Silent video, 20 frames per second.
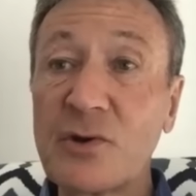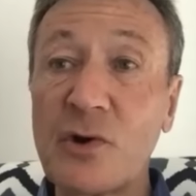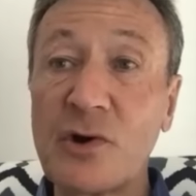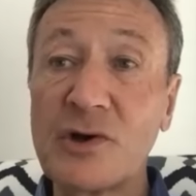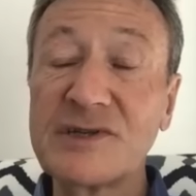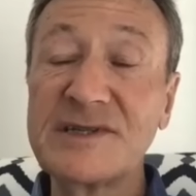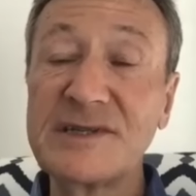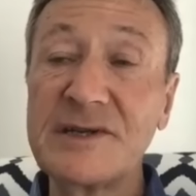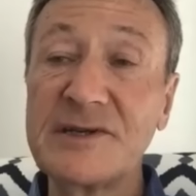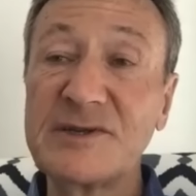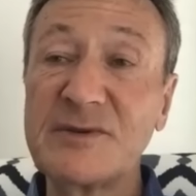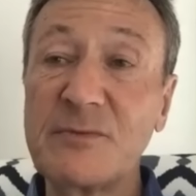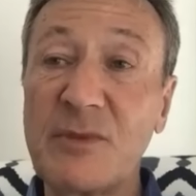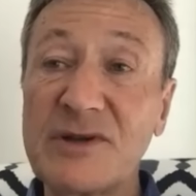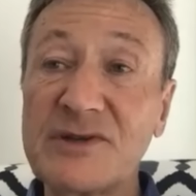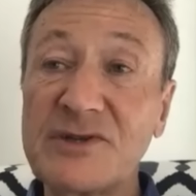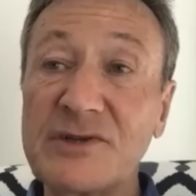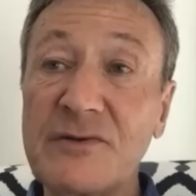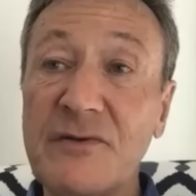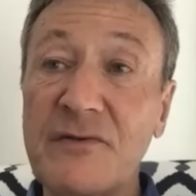cost is
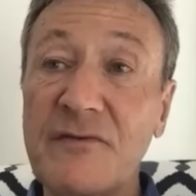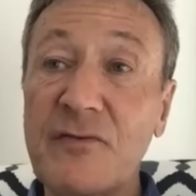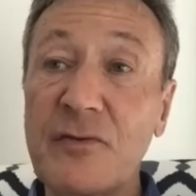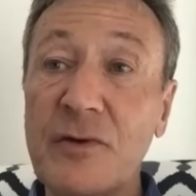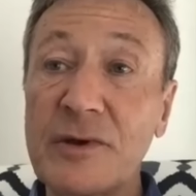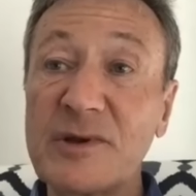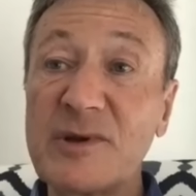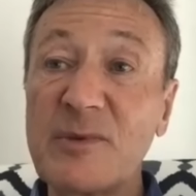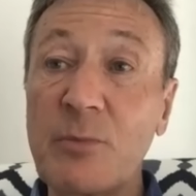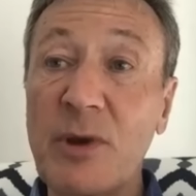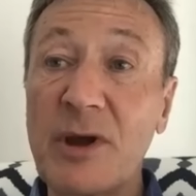much different,